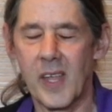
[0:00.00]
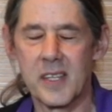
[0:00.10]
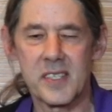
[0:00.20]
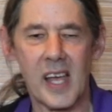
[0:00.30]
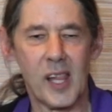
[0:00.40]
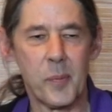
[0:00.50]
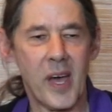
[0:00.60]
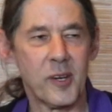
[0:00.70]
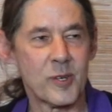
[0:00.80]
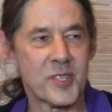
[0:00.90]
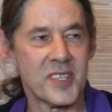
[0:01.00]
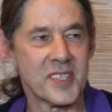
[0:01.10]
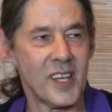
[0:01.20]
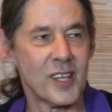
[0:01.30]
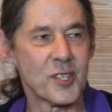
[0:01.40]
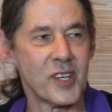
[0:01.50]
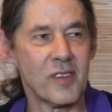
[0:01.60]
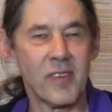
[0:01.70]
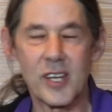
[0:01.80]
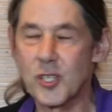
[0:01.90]
salamanders and such, and
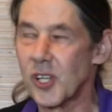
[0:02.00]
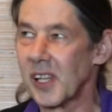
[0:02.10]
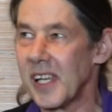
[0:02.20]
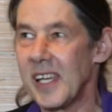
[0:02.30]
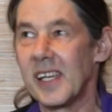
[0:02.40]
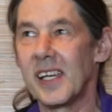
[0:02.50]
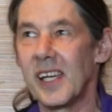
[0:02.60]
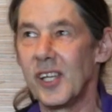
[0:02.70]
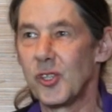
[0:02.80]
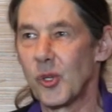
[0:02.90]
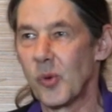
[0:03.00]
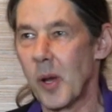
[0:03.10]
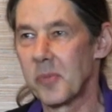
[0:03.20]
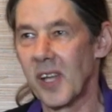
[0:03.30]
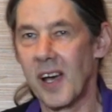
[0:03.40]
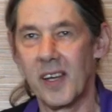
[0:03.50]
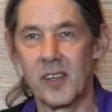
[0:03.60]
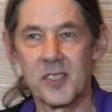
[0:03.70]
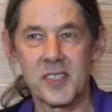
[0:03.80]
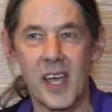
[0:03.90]
eventually into
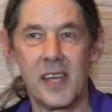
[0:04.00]
reptiles,